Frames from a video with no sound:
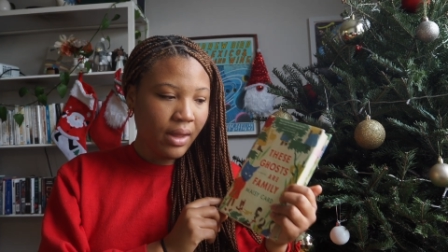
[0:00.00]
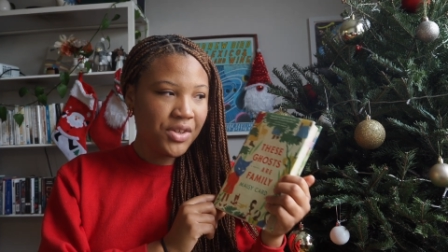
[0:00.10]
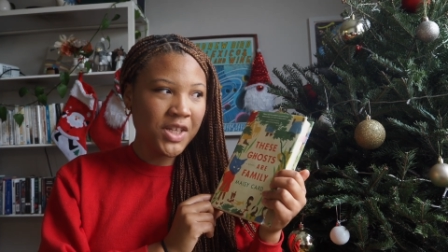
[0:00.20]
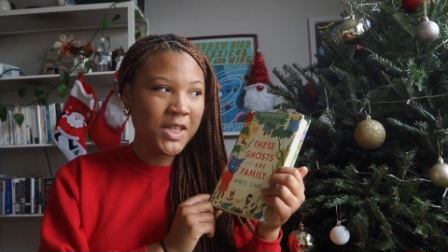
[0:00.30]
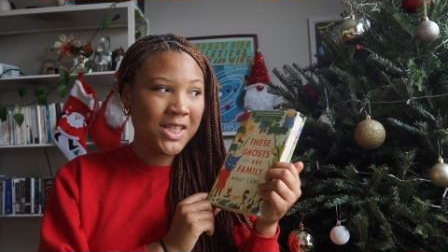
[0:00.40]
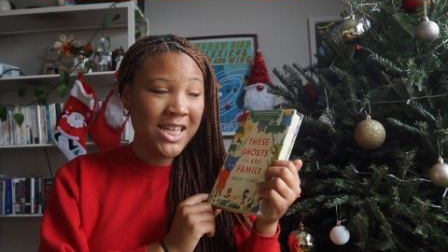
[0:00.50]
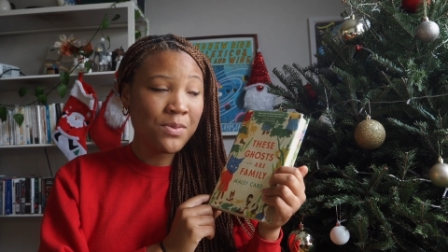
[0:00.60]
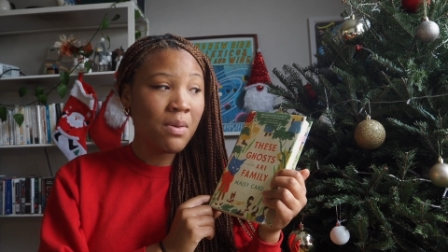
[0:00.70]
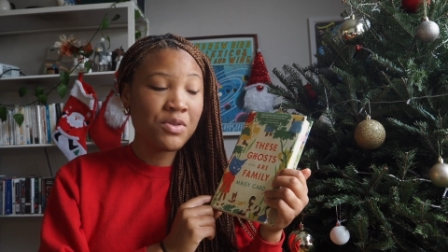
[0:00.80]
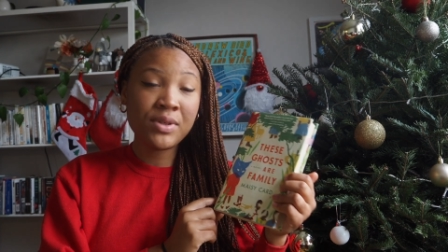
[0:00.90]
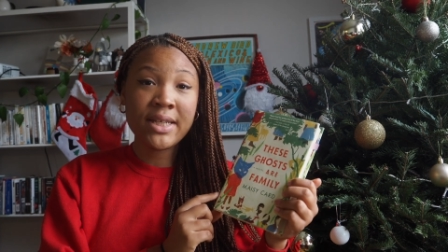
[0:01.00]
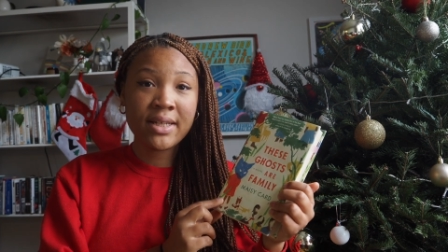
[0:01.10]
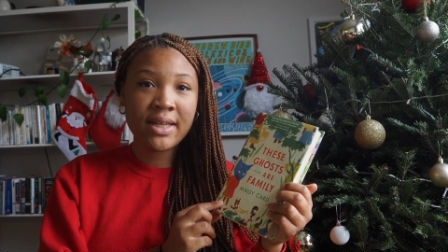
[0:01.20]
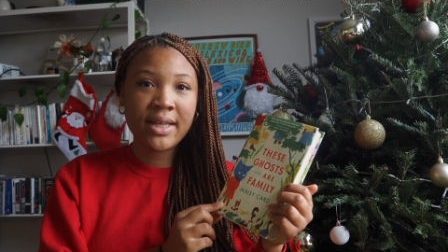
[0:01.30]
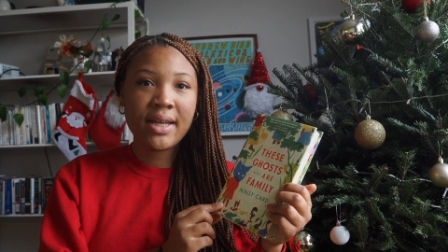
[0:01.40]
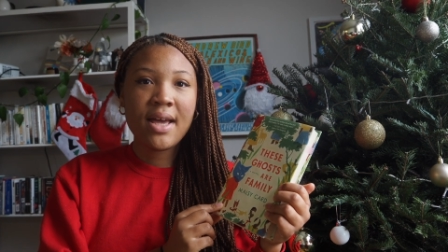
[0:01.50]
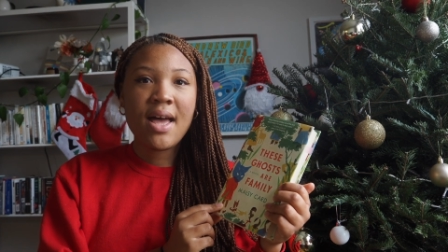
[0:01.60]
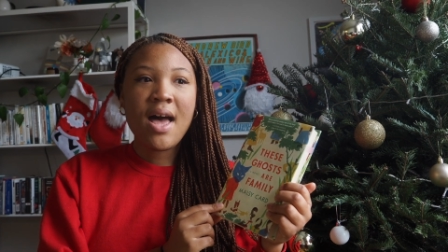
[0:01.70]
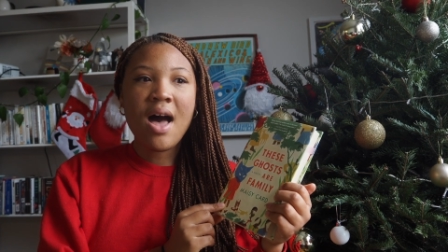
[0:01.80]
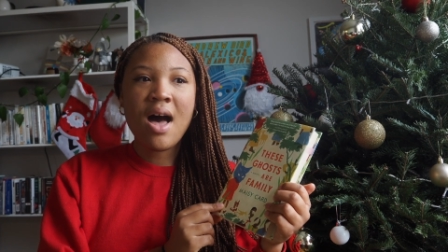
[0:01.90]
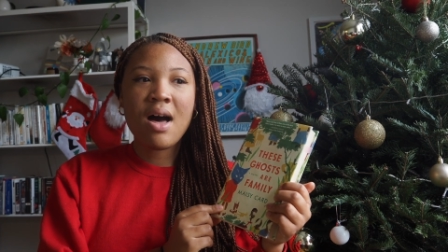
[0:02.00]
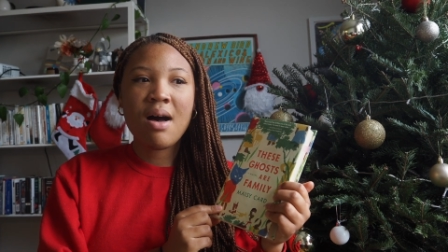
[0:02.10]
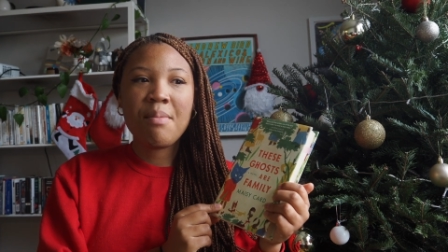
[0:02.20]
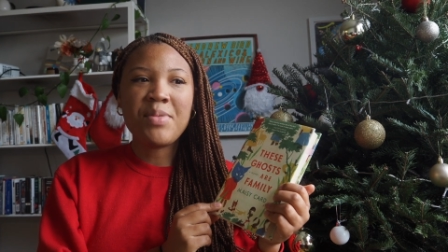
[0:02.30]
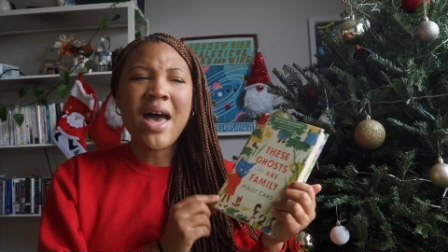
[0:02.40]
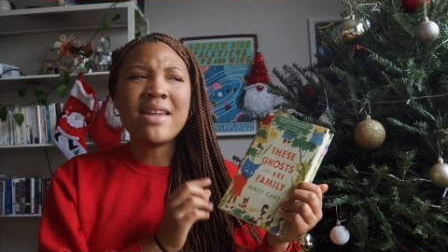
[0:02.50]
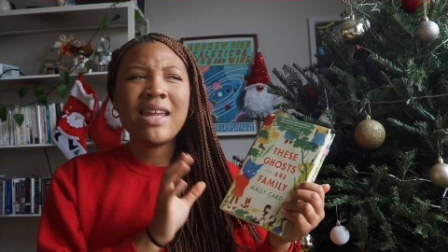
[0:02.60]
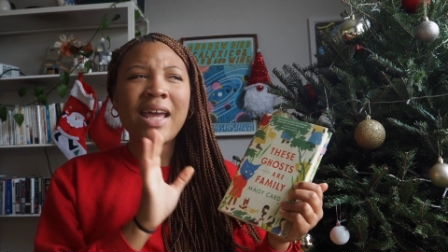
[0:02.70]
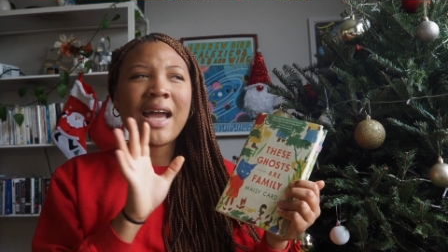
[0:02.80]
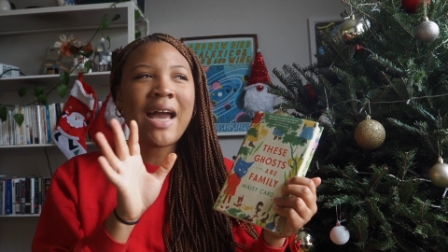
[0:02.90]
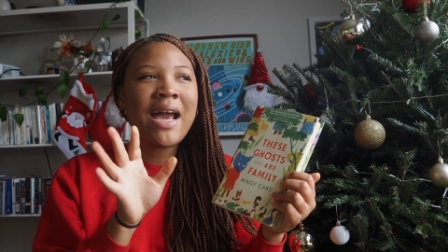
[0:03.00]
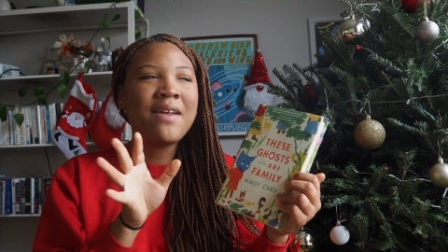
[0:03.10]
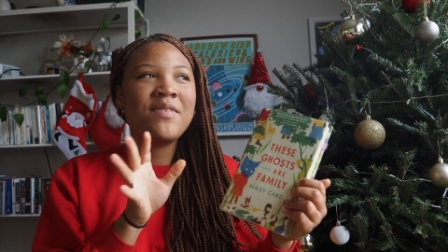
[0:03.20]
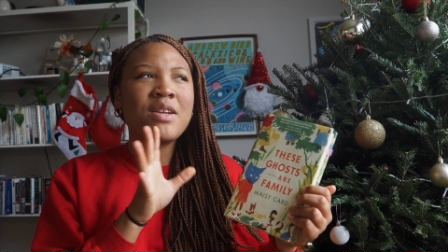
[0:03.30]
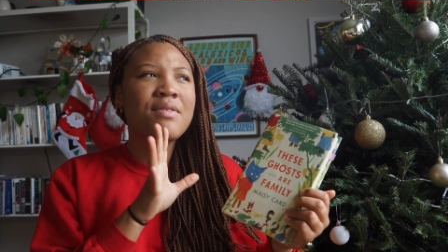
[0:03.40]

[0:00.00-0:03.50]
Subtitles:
So this one was really good. The ending I kind of didn't